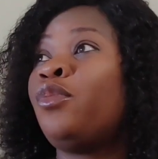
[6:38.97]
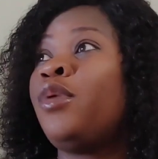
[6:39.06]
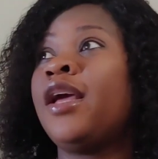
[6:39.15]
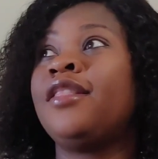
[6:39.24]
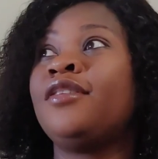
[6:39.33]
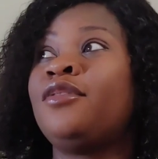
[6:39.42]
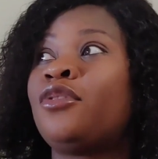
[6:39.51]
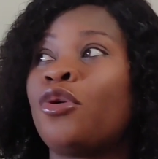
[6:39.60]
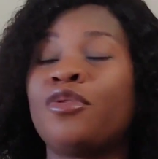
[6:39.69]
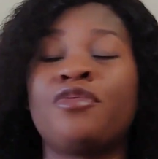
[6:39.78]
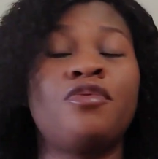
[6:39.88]
where the
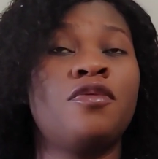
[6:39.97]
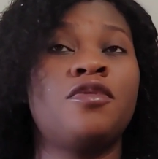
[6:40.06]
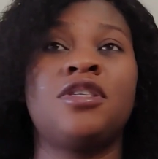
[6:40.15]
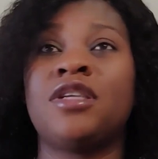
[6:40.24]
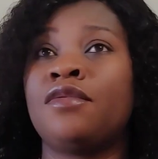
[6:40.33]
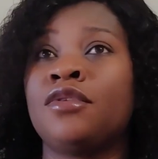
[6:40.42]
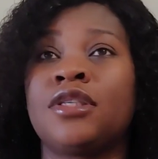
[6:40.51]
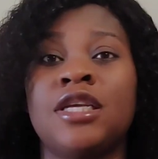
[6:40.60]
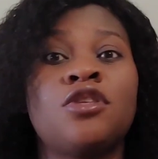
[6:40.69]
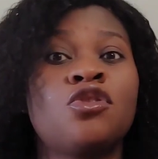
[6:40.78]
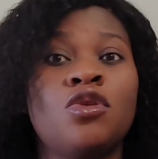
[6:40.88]
third, fifth, seventh,
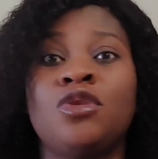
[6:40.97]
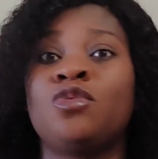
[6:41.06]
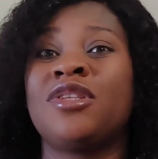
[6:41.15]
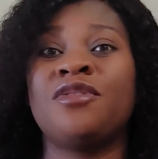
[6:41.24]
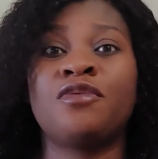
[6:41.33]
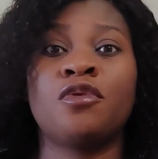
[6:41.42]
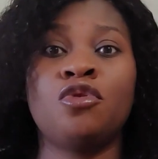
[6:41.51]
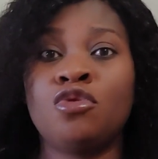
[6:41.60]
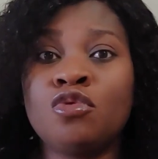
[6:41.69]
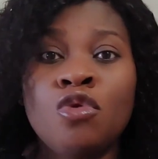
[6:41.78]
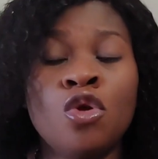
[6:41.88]
eighth son is waiting for
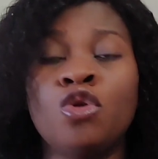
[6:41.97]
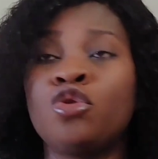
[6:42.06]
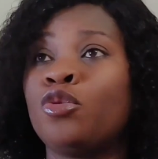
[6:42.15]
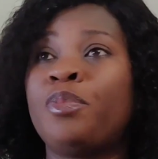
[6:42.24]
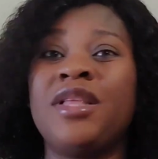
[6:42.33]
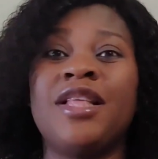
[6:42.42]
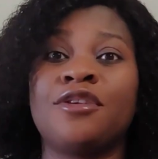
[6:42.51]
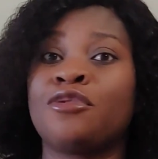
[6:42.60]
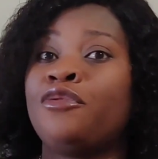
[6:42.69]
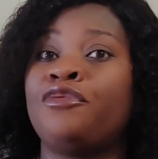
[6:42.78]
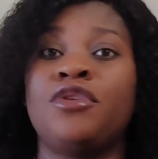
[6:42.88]
you to pay their
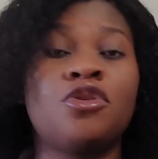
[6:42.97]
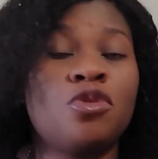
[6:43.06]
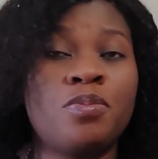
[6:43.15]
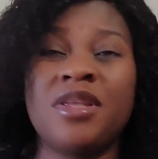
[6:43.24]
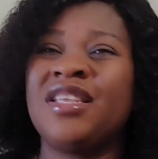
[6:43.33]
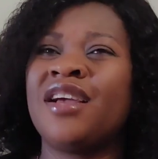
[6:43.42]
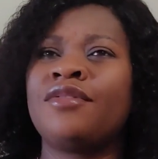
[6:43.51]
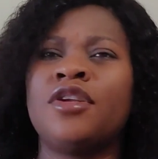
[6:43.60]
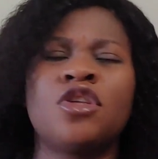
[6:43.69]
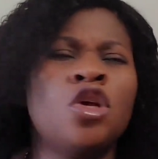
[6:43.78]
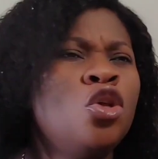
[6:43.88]
school fees, to pay their rent.